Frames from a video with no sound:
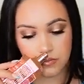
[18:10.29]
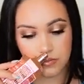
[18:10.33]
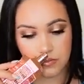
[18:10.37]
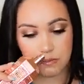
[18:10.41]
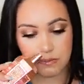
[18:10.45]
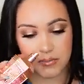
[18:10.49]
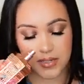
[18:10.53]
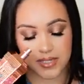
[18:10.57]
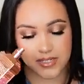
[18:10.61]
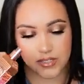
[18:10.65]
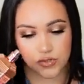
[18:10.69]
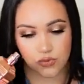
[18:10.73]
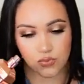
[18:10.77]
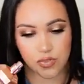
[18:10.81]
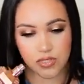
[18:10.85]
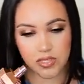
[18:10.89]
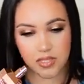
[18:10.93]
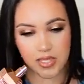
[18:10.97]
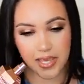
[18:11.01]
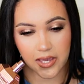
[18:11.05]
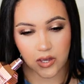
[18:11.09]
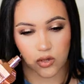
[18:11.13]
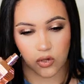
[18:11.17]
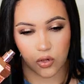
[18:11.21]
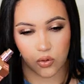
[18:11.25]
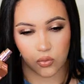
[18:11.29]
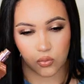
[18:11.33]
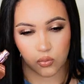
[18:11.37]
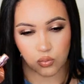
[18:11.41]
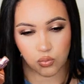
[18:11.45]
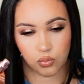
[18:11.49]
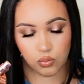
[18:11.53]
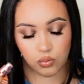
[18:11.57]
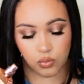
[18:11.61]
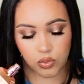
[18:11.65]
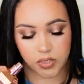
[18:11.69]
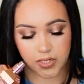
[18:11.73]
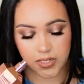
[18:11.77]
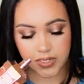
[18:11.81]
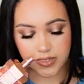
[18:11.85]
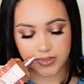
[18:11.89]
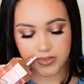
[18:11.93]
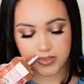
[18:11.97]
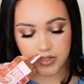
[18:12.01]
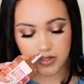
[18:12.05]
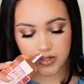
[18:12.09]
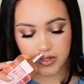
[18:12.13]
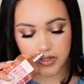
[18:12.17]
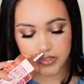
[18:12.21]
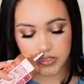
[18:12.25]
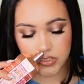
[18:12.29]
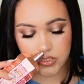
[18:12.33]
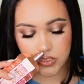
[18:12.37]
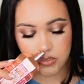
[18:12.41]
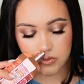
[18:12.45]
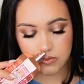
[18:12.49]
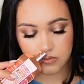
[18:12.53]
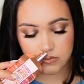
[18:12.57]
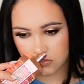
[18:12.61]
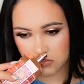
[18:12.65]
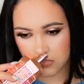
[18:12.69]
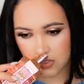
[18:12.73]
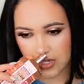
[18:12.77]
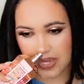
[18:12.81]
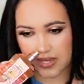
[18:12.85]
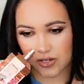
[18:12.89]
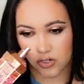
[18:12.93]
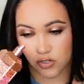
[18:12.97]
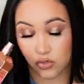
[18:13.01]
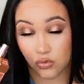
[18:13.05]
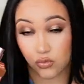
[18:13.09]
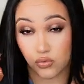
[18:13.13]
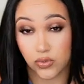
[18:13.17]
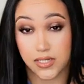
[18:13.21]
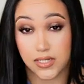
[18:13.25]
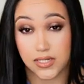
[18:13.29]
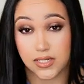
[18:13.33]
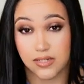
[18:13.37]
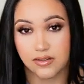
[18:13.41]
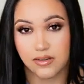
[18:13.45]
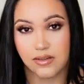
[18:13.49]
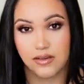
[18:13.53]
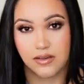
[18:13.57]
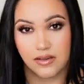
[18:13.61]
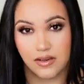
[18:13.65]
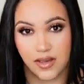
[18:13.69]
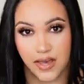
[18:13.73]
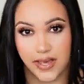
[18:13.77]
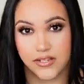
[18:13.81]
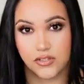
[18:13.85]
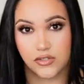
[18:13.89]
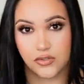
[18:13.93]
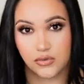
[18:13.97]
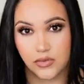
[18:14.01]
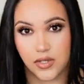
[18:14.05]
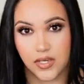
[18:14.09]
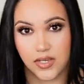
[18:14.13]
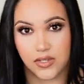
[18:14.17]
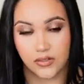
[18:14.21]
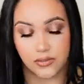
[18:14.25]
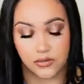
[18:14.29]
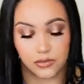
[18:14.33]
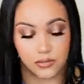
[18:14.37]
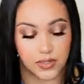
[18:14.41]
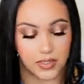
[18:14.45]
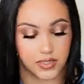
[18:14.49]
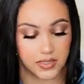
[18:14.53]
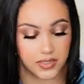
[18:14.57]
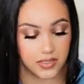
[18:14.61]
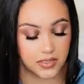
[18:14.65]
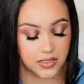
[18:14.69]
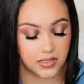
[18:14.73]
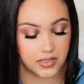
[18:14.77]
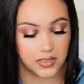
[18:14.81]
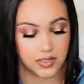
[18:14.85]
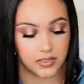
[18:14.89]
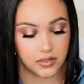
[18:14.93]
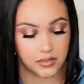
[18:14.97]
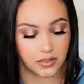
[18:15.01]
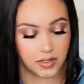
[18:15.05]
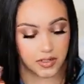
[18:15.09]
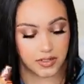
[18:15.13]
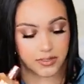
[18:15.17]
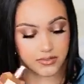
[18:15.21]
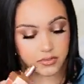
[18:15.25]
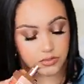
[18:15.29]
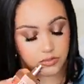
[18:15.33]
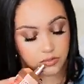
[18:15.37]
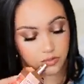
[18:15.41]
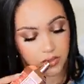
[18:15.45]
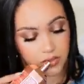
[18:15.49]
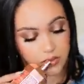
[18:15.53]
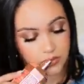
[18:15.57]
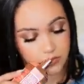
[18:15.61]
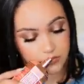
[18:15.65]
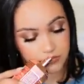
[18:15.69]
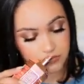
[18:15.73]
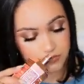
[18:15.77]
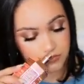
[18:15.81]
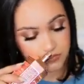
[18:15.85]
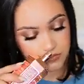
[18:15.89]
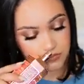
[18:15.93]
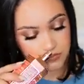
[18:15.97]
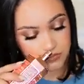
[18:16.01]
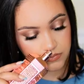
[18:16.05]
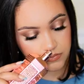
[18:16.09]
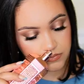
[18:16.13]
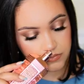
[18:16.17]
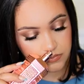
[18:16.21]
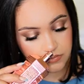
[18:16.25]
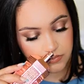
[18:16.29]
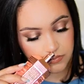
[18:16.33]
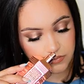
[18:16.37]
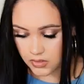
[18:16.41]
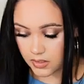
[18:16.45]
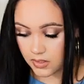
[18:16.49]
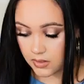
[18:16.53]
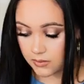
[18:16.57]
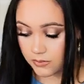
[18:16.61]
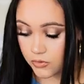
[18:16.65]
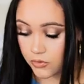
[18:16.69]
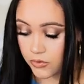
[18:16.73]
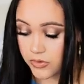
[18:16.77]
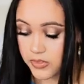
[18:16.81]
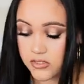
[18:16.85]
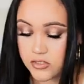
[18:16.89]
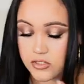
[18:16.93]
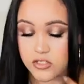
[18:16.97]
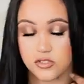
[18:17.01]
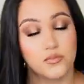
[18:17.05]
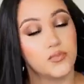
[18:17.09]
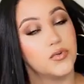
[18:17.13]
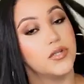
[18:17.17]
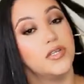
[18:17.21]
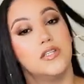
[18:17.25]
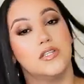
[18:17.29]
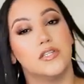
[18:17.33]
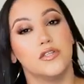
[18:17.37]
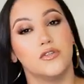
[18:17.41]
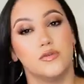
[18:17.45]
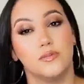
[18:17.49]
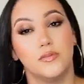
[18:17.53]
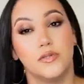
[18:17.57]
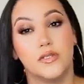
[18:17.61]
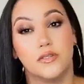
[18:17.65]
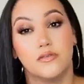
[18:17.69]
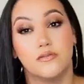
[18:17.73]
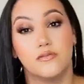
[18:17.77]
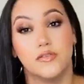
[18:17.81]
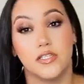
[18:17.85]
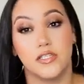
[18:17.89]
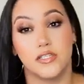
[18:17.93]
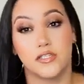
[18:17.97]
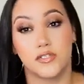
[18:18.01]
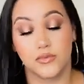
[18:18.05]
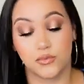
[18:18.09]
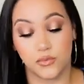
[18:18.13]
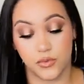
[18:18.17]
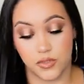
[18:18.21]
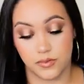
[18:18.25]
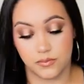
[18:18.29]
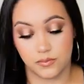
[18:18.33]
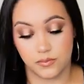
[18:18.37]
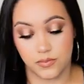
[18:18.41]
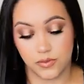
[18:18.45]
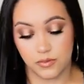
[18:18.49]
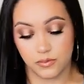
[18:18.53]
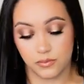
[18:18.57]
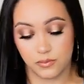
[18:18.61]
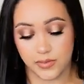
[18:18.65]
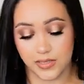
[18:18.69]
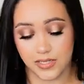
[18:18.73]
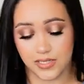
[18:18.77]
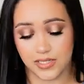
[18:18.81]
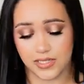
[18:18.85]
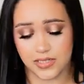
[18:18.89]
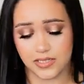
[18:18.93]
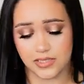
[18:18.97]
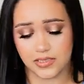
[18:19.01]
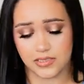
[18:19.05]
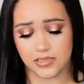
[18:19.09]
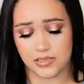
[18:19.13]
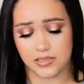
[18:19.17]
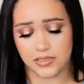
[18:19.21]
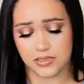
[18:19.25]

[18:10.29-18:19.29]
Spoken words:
mixed with like a woody touch and green. I do get green in here as well. Okay, I'm going to spray a little bit of this one, but oh my god,